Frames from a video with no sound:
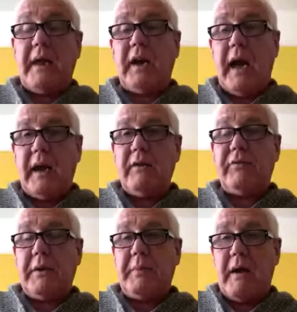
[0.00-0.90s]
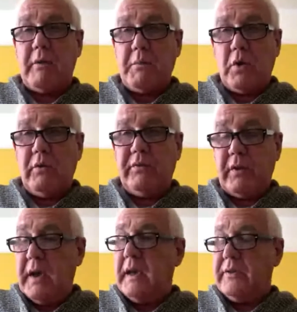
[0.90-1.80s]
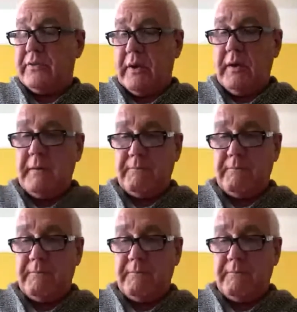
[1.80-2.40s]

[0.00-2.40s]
Now, you can get feedback removed, easy.